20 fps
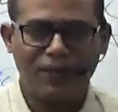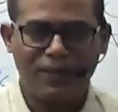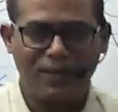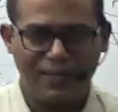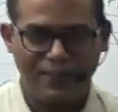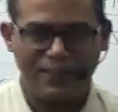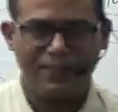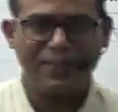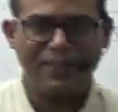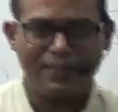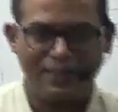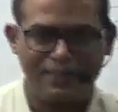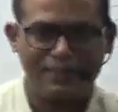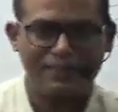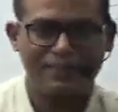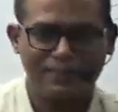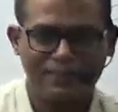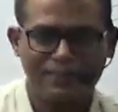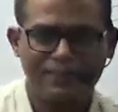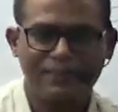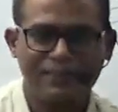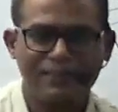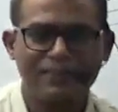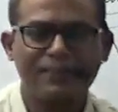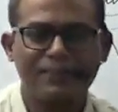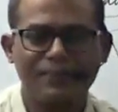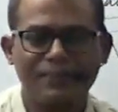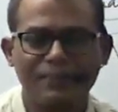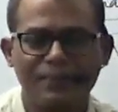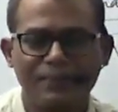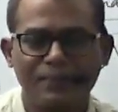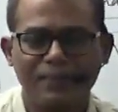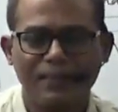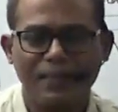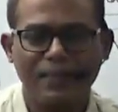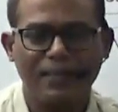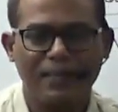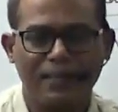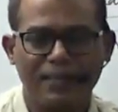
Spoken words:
like that. Right?